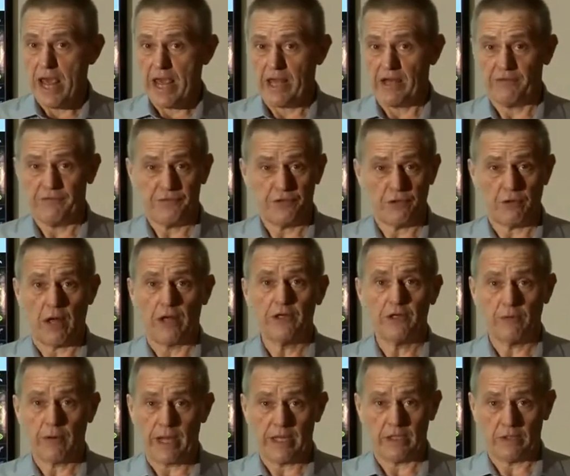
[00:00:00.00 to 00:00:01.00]
and if their
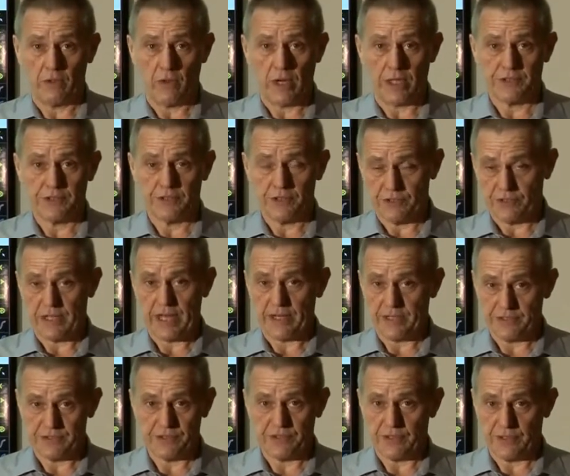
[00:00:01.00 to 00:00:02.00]
underwriting losses, that
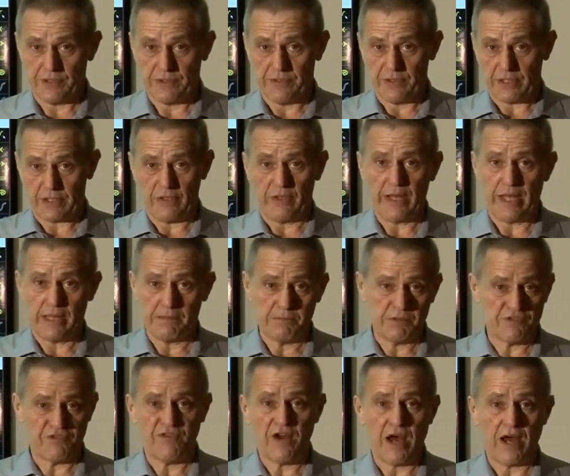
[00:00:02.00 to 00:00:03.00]
is the
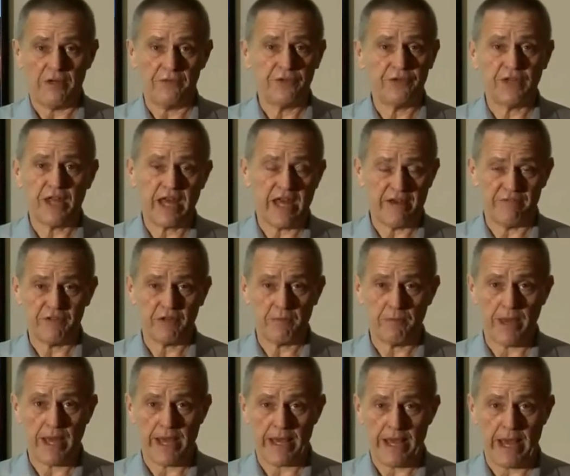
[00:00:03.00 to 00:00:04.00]
claims file that they have to
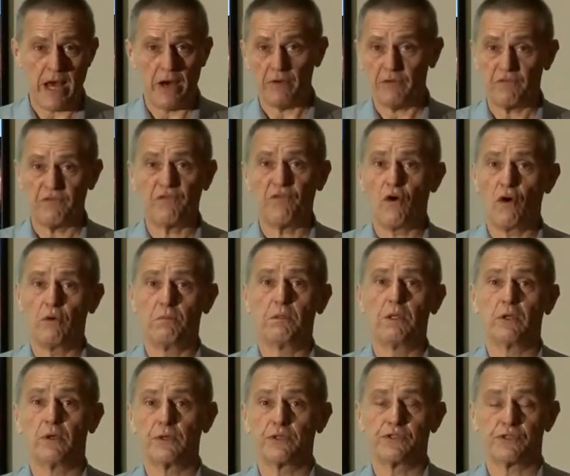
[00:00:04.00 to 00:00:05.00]
pay out, fall
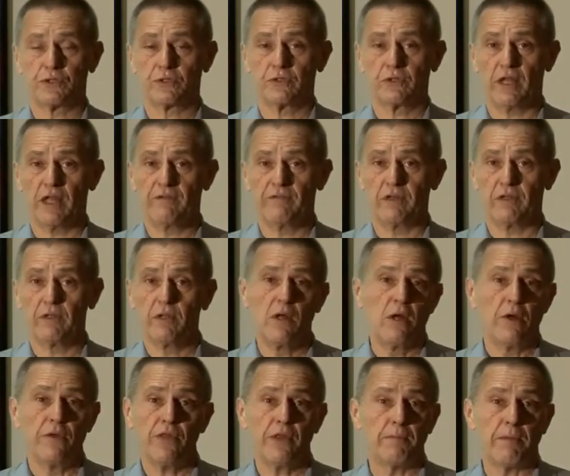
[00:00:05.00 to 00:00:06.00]
below a certain level,
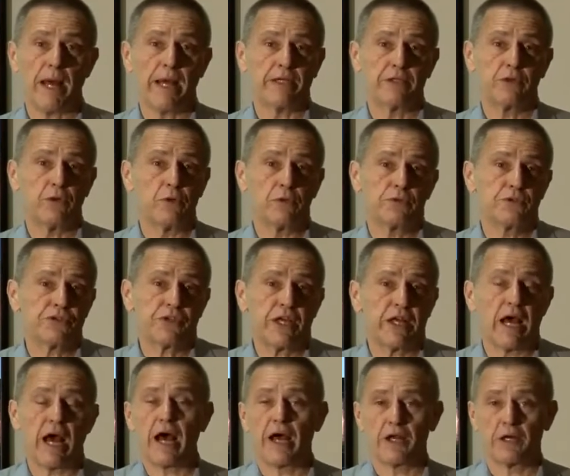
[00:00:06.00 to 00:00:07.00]
the bondholders
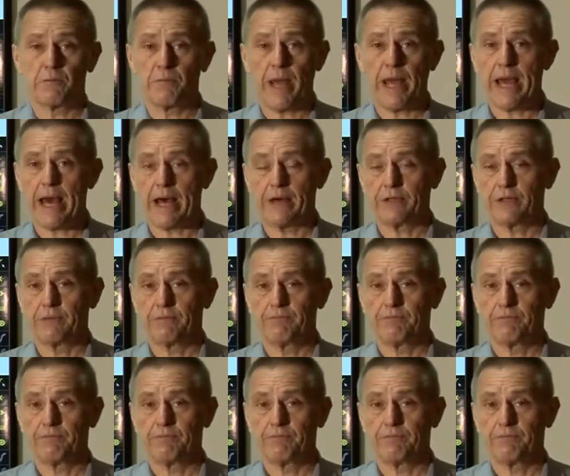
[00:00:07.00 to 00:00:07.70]
get a higher payout.